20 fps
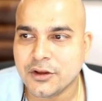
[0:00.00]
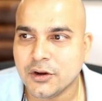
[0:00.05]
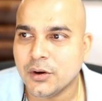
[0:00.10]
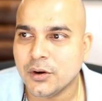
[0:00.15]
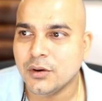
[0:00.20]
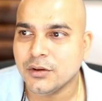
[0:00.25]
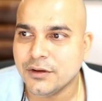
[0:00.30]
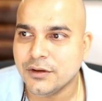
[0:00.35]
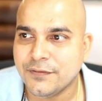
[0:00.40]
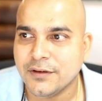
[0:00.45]
you
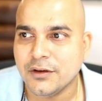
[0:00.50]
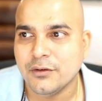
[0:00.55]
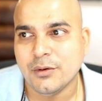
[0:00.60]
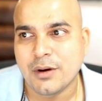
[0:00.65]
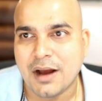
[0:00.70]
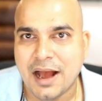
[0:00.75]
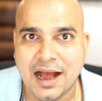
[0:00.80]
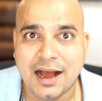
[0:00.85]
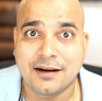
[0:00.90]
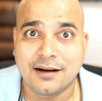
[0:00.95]
know if
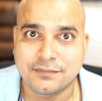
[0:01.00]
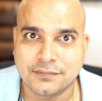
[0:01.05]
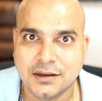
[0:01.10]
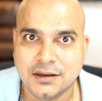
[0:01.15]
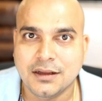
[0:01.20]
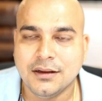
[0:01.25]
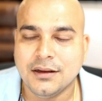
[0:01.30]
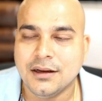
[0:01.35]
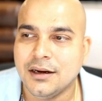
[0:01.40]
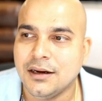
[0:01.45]
you have
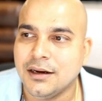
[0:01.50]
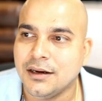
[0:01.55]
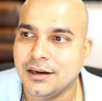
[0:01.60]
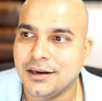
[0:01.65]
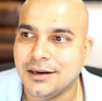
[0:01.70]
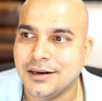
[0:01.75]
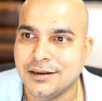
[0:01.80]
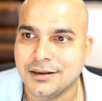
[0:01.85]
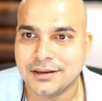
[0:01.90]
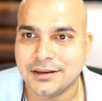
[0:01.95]

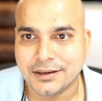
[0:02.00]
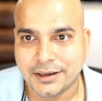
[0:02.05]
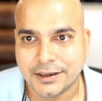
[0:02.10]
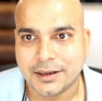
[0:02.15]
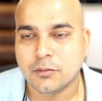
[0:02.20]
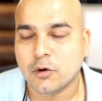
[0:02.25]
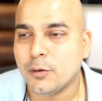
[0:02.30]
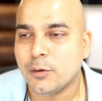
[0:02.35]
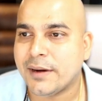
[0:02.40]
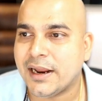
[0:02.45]
uh,
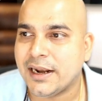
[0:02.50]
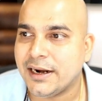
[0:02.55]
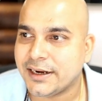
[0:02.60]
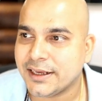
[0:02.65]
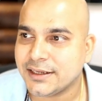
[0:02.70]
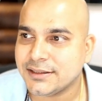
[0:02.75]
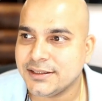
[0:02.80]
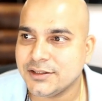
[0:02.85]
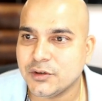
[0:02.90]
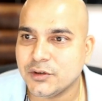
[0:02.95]
github copilot
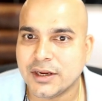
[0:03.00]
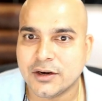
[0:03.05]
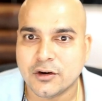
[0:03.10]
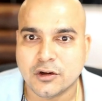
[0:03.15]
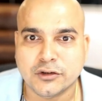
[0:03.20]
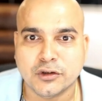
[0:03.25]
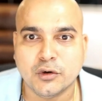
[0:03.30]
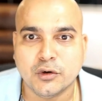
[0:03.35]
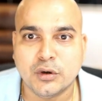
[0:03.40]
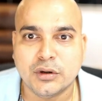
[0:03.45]
access you can
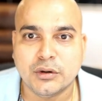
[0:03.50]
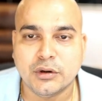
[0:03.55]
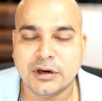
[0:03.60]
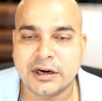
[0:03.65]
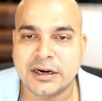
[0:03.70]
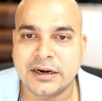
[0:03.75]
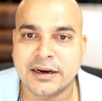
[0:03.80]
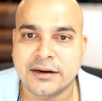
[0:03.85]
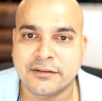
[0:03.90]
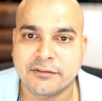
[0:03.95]
also go
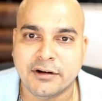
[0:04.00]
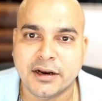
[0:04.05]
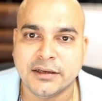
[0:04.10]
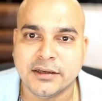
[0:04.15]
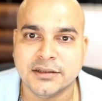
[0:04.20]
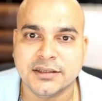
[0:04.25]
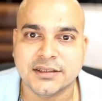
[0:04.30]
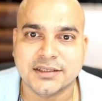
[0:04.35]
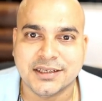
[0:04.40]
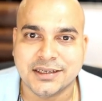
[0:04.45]
ahead and
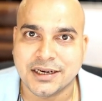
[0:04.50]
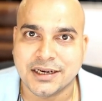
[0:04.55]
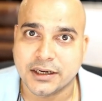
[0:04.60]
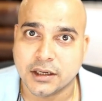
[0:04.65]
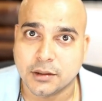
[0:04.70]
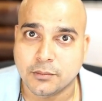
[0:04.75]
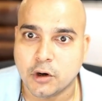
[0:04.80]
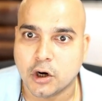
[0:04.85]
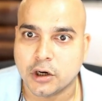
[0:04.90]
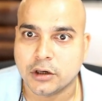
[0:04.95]
run this in
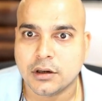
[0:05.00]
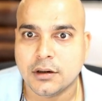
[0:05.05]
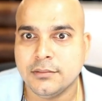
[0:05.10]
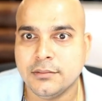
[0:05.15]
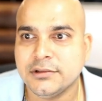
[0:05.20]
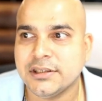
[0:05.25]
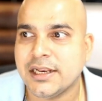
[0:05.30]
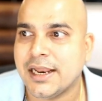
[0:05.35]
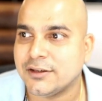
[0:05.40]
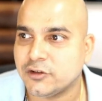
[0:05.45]

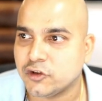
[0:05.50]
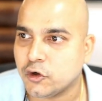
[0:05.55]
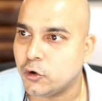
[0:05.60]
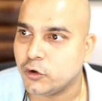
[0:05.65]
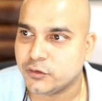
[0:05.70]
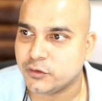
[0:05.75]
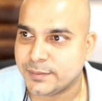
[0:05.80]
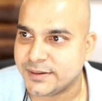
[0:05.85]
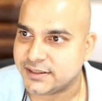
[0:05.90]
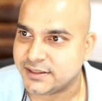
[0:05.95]
github.com slash
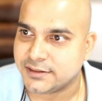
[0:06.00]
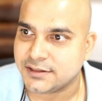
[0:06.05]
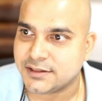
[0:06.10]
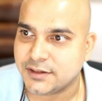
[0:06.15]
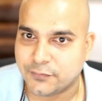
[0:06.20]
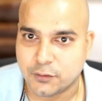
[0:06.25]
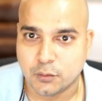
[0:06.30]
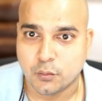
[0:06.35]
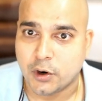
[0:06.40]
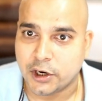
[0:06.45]
code spaces
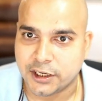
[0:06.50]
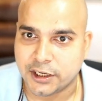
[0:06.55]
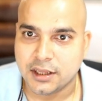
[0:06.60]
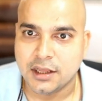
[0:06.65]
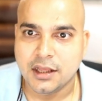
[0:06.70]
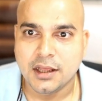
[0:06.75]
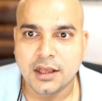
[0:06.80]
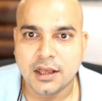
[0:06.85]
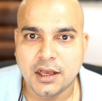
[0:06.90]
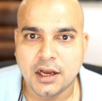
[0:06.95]
if you want
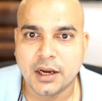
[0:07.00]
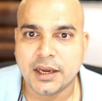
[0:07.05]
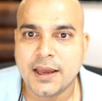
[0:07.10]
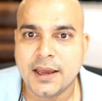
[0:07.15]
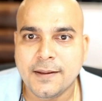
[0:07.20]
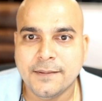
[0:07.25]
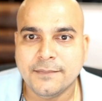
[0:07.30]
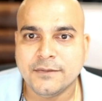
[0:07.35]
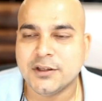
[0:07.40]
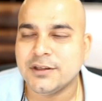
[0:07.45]

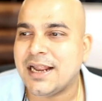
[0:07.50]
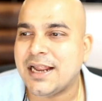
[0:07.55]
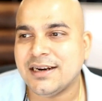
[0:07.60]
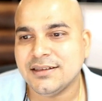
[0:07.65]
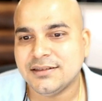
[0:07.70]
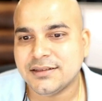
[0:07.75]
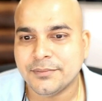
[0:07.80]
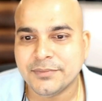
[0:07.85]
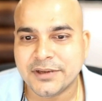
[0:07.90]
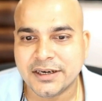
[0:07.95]
okay so that
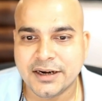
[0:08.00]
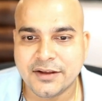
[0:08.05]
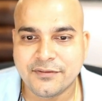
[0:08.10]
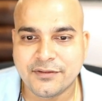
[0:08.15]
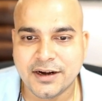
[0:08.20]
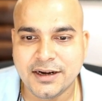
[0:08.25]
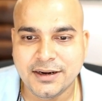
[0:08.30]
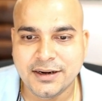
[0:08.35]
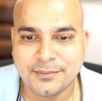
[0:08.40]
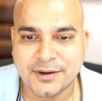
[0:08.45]
is something
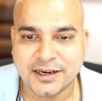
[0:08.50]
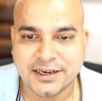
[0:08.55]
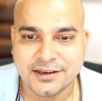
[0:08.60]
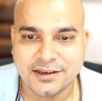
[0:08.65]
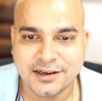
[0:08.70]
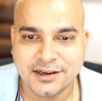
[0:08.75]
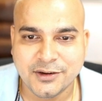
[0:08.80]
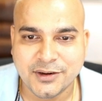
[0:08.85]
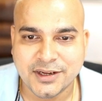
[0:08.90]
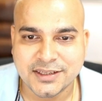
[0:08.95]
different but
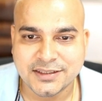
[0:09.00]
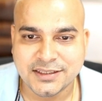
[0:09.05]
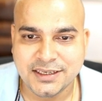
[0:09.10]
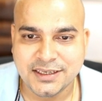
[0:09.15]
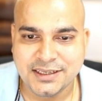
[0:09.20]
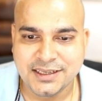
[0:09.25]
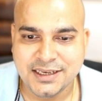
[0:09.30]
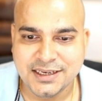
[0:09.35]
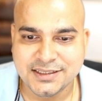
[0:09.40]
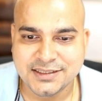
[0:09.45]
here you can
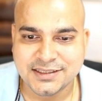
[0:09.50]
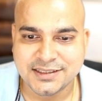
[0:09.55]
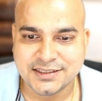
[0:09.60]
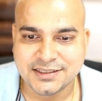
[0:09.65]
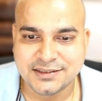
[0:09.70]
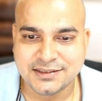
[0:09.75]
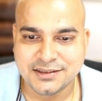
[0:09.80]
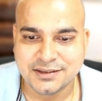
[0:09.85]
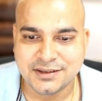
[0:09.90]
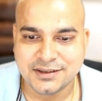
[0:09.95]
see
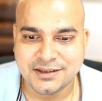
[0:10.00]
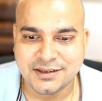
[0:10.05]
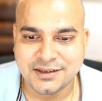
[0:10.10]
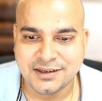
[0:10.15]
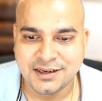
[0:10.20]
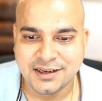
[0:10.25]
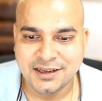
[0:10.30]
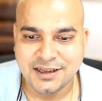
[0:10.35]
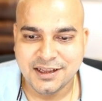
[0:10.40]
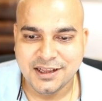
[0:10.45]
yes
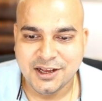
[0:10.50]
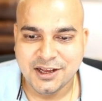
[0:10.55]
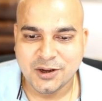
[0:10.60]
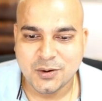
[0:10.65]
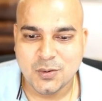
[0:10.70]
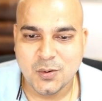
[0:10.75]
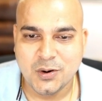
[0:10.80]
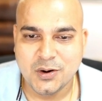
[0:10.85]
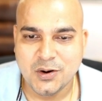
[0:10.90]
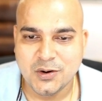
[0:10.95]
the
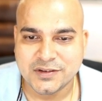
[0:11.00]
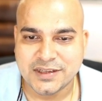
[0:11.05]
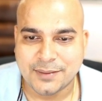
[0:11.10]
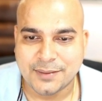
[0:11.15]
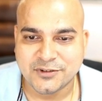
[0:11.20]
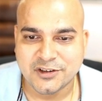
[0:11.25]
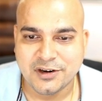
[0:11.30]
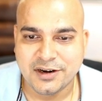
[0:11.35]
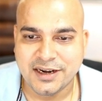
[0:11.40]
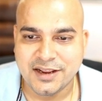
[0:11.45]
code looks
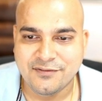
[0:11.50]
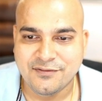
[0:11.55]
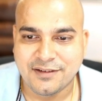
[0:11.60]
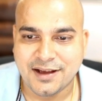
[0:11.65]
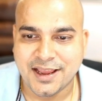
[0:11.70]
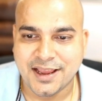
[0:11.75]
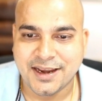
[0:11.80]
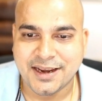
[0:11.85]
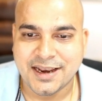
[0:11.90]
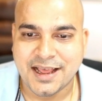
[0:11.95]
absolutely
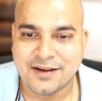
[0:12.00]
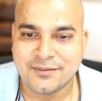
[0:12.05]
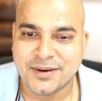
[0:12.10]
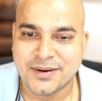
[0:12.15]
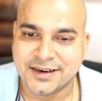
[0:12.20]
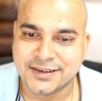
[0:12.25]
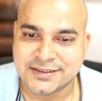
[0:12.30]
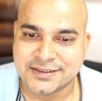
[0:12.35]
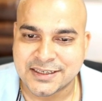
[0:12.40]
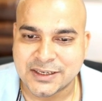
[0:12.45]
fine i've
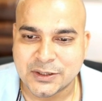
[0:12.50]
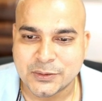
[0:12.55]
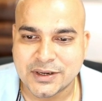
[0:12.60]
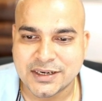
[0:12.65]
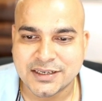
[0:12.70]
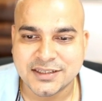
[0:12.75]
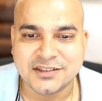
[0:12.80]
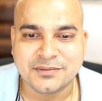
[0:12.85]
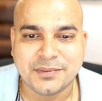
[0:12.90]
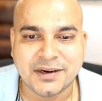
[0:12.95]

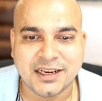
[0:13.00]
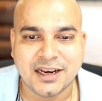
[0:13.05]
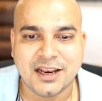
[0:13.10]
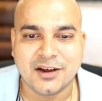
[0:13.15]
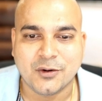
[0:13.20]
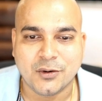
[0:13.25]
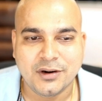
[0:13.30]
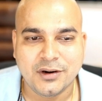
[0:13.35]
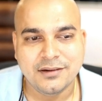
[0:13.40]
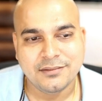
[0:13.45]
executed this particular
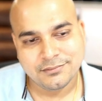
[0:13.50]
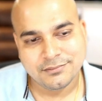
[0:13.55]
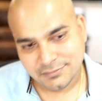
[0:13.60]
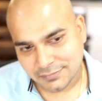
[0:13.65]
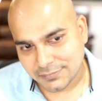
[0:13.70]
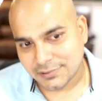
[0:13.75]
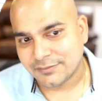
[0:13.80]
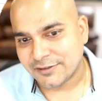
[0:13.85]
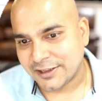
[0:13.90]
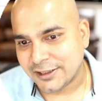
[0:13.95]
code
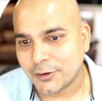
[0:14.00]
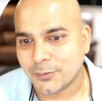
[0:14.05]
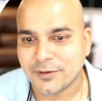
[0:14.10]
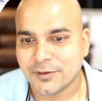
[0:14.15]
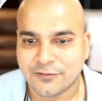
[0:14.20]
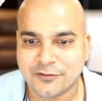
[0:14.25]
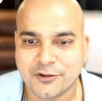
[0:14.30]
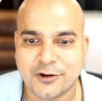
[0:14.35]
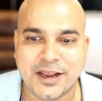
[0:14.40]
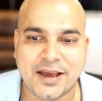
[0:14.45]
even though
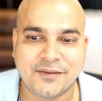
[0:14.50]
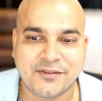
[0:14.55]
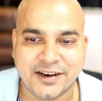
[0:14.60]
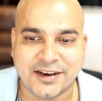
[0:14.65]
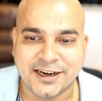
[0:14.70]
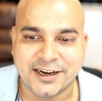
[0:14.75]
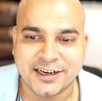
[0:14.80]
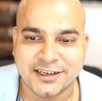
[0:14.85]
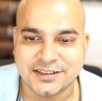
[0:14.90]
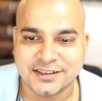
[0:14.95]
before i've
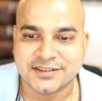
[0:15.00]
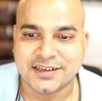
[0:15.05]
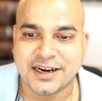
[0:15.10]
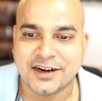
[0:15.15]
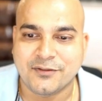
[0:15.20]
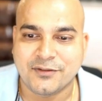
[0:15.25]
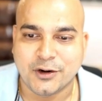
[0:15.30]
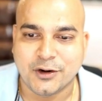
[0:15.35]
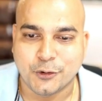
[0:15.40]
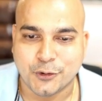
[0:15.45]
created this
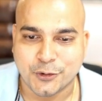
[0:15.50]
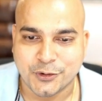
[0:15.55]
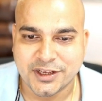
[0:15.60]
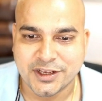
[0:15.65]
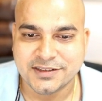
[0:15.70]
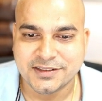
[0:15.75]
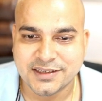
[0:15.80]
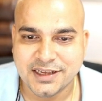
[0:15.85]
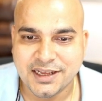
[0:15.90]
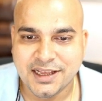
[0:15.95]
kind of
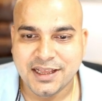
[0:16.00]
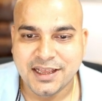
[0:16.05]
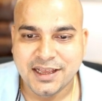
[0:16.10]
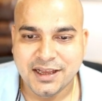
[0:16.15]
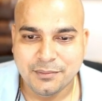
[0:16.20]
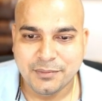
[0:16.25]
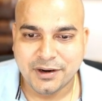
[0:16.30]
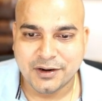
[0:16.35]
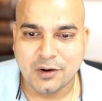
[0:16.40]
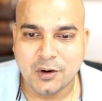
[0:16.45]
tutorials
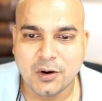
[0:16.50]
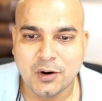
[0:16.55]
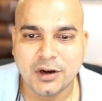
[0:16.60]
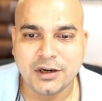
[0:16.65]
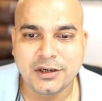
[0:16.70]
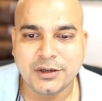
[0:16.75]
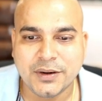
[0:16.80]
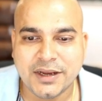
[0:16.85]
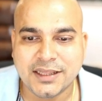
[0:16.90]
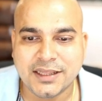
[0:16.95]
but
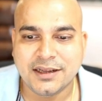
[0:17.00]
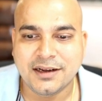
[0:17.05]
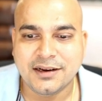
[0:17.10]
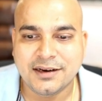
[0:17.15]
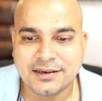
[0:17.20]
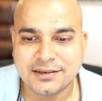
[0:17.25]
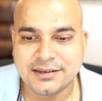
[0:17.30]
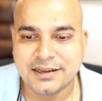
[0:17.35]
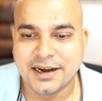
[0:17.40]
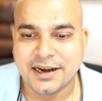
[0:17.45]
all
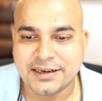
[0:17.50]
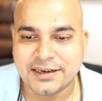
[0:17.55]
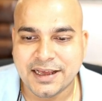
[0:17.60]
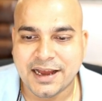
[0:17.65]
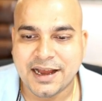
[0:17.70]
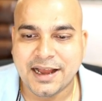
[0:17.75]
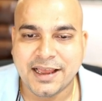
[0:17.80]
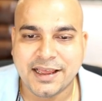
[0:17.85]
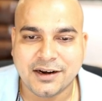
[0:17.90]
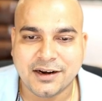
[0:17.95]
together the
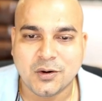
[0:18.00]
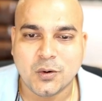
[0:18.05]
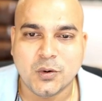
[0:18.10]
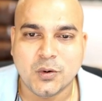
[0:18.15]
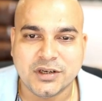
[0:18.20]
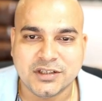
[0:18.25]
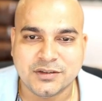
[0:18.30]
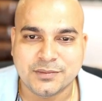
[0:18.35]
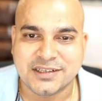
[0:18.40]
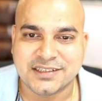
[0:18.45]
entire
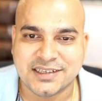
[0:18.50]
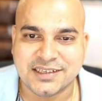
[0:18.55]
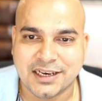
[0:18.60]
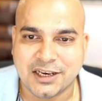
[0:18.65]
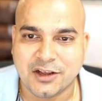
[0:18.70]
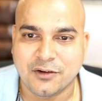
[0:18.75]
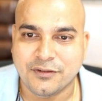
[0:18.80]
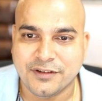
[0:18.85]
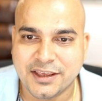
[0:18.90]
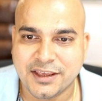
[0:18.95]
code is
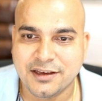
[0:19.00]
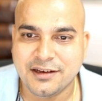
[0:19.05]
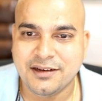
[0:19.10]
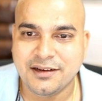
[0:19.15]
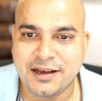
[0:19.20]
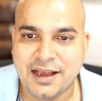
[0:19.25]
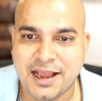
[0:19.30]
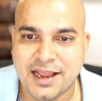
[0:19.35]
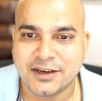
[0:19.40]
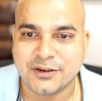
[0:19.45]
basically over
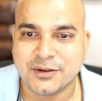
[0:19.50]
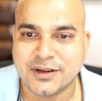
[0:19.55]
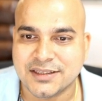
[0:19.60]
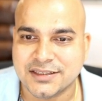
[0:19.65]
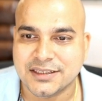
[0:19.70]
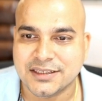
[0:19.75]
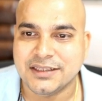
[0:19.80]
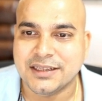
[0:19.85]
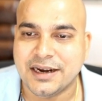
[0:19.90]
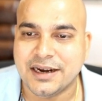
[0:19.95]
here and you can
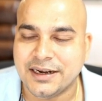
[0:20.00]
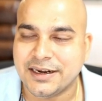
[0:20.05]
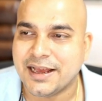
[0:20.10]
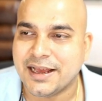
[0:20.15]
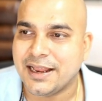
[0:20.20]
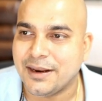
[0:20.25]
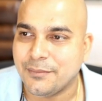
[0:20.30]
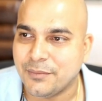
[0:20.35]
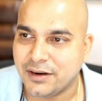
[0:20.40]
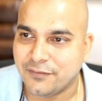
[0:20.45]
see the
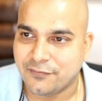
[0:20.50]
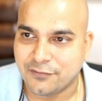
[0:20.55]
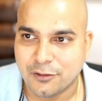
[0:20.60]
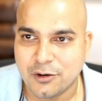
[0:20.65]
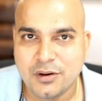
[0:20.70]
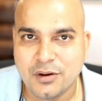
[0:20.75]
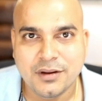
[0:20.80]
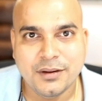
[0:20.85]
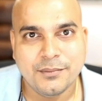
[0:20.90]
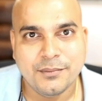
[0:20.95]
entire
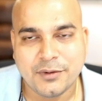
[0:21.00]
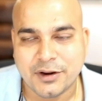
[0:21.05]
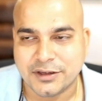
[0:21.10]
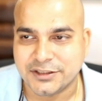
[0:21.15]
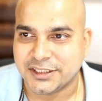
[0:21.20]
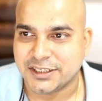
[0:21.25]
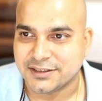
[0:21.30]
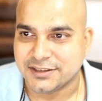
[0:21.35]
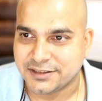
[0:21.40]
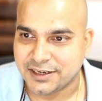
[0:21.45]
MLflow
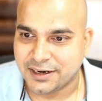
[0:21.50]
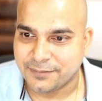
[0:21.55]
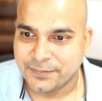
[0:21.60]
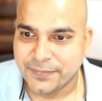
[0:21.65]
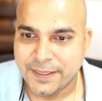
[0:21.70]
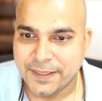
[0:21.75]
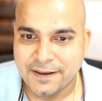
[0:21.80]
project is done